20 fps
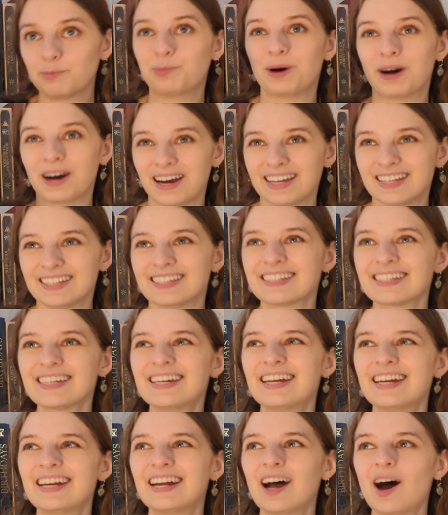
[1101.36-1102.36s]
but
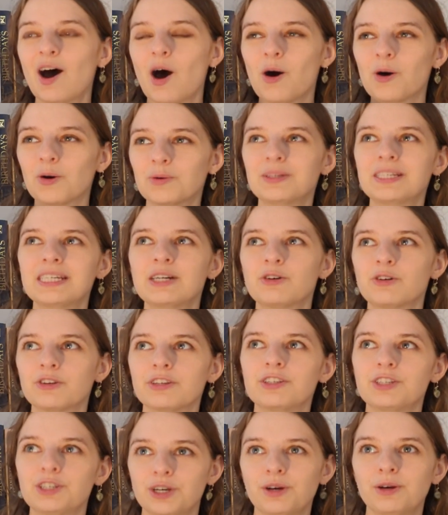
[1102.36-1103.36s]
holding
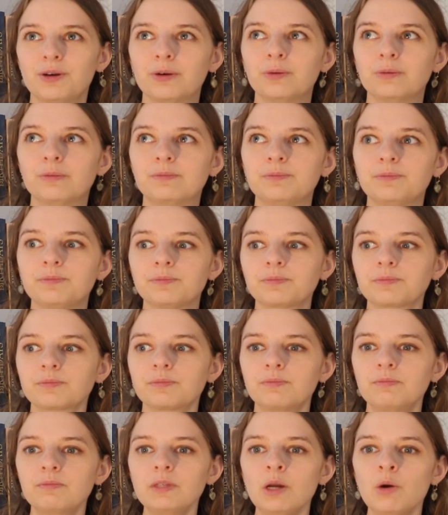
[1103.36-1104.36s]
on to
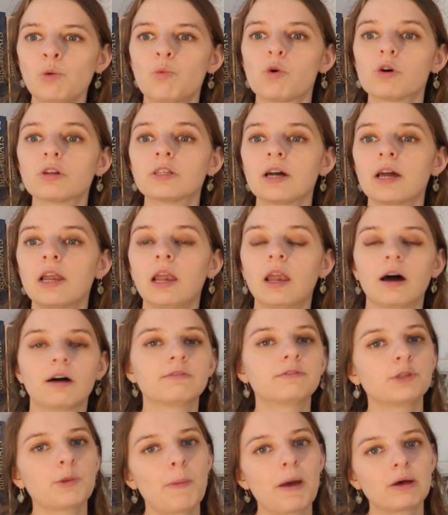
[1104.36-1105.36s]
what I
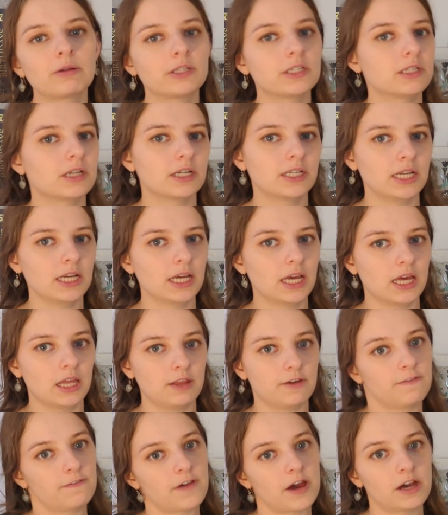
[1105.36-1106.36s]
loved about studying it in
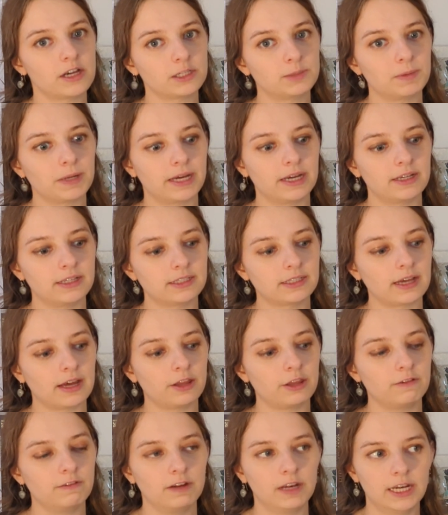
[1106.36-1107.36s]
the first place
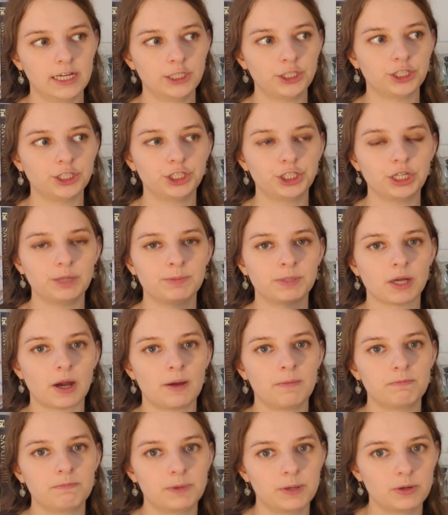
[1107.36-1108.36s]
and the relationships
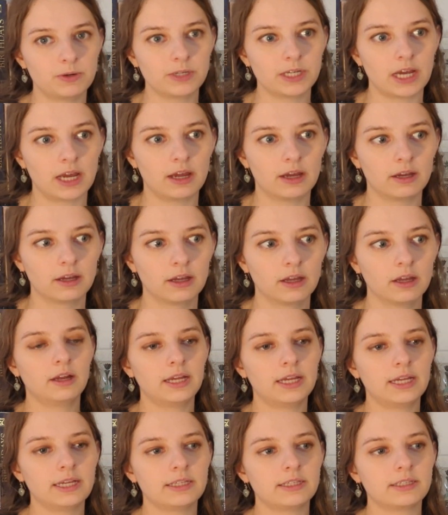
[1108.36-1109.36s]
I'm building
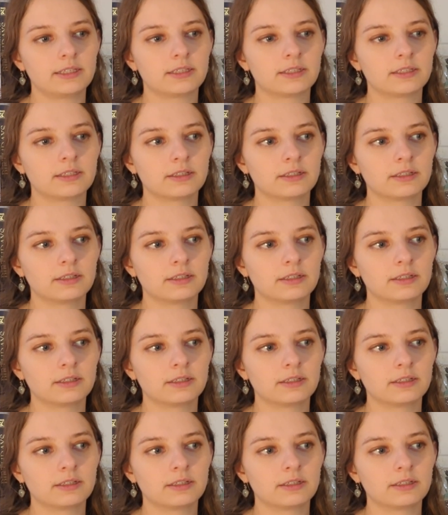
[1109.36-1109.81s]
is